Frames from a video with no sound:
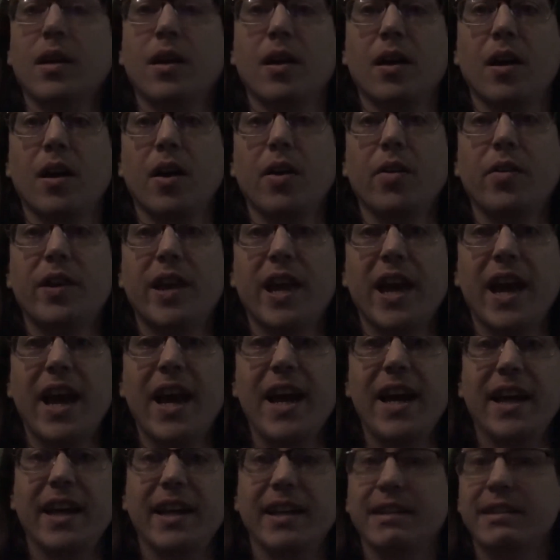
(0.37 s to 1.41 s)

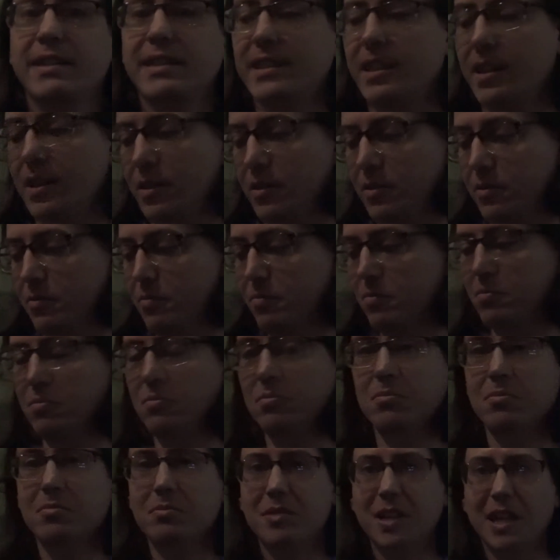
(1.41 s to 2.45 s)
Okay, so
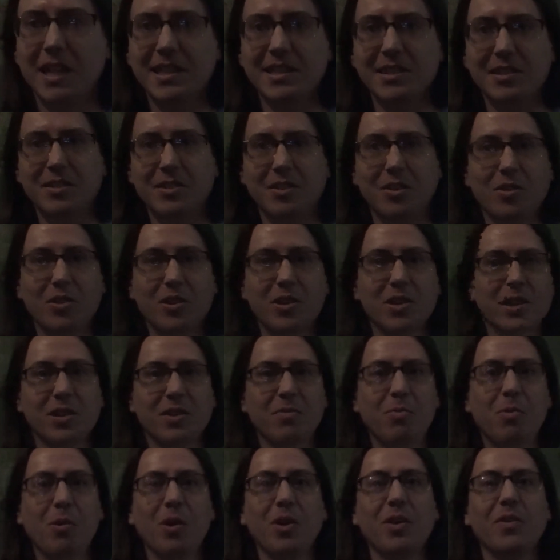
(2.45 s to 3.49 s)
as I knock
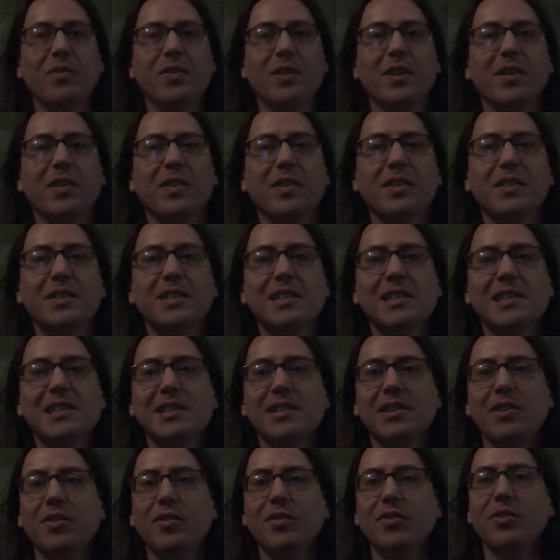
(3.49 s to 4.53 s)
one of the other dishes
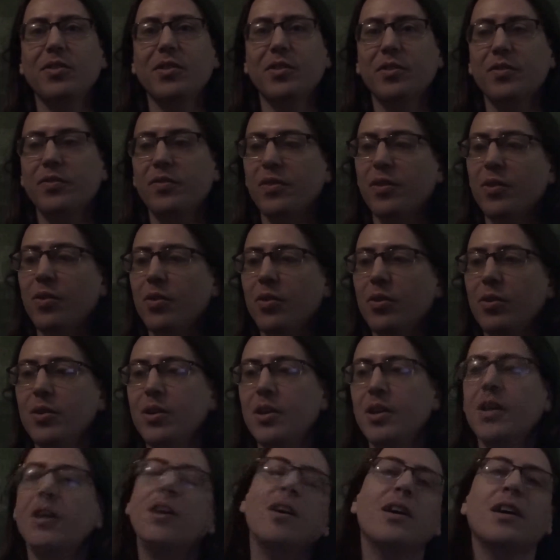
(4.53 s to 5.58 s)
off onto the floor,
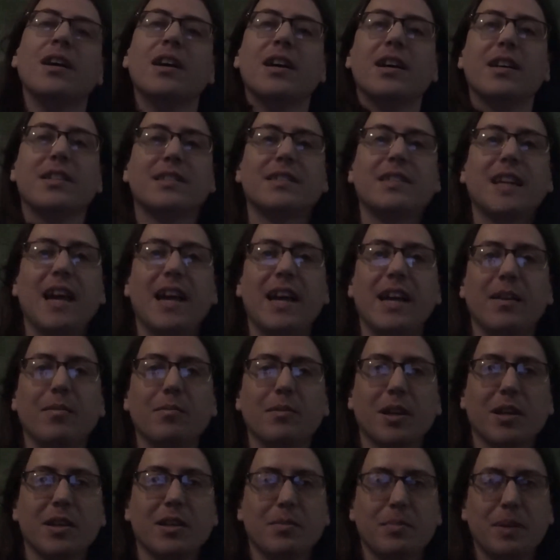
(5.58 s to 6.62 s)
today I'm
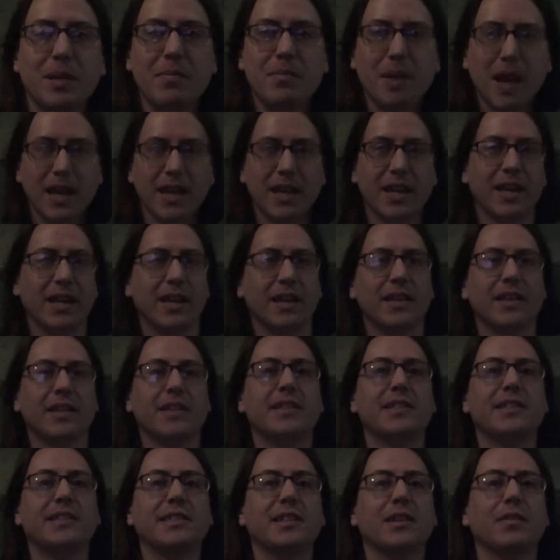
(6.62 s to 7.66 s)
going to be making
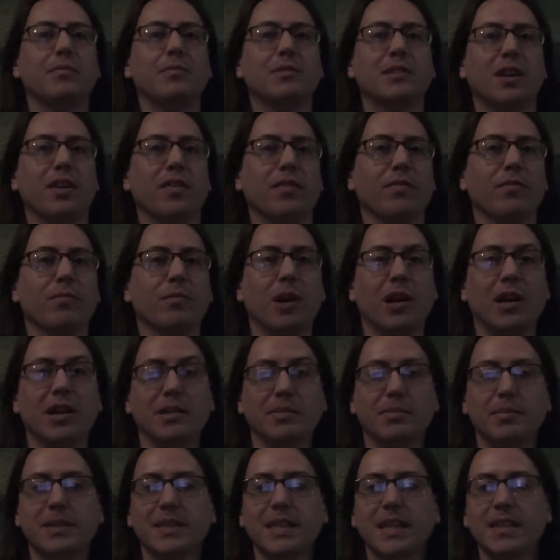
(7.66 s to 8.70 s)
some
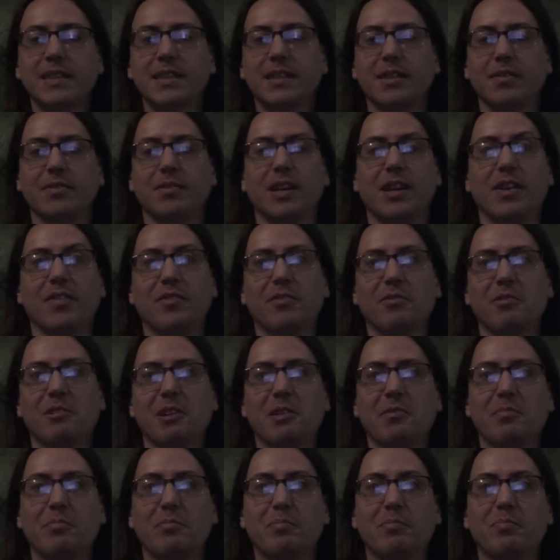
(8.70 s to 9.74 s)
Dauphinoise potato. Now I've
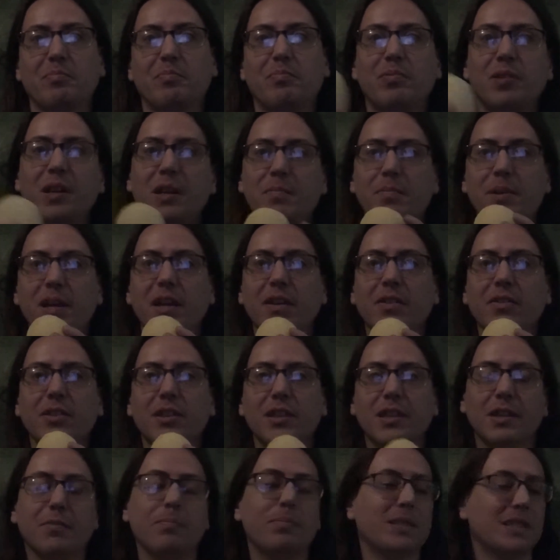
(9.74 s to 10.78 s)
already pre-peeled
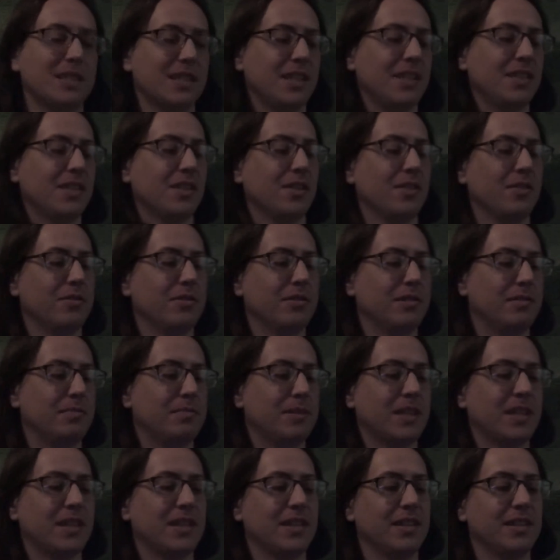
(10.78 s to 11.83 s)
the potatoes
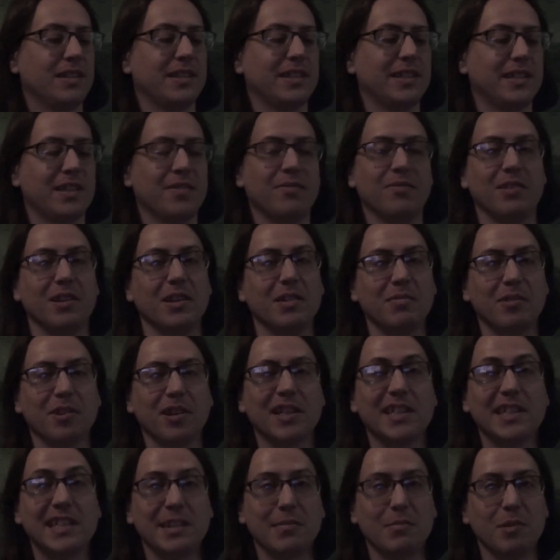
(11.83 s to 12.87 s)
because you don't really want
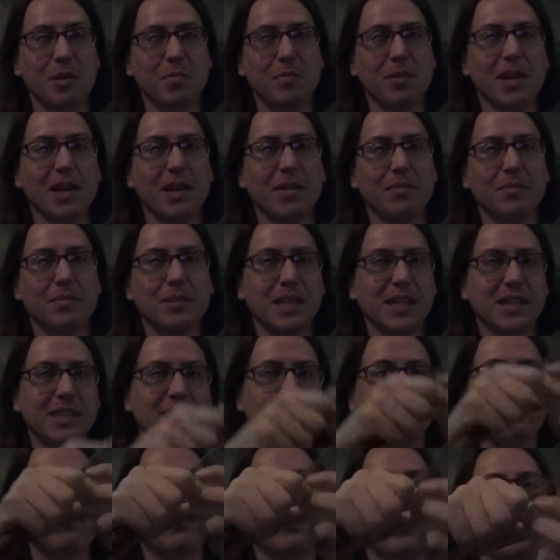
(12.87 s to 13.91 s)
to see me peeling
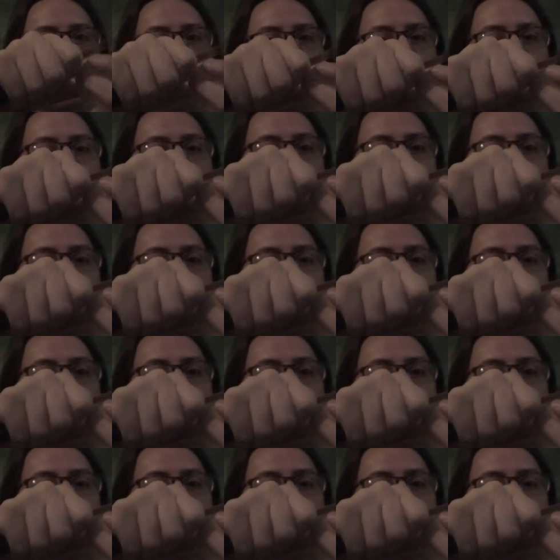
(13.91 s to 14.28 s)
potatoes for hours.